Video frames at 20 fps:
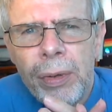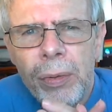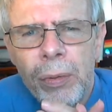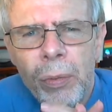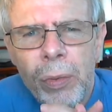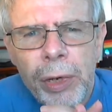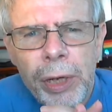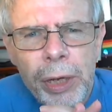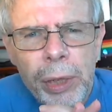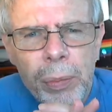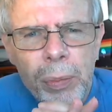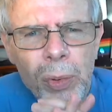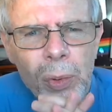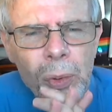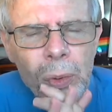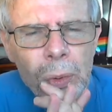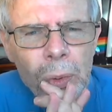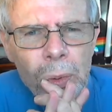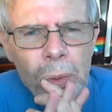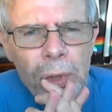where he
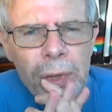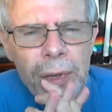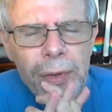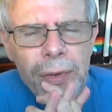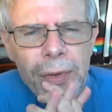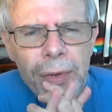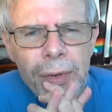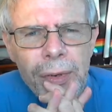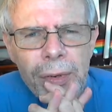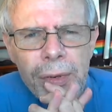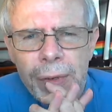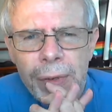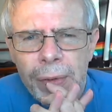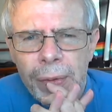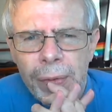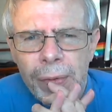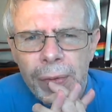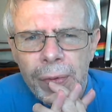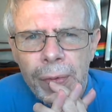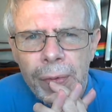bore all our
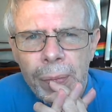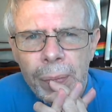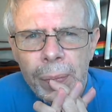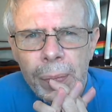sorrows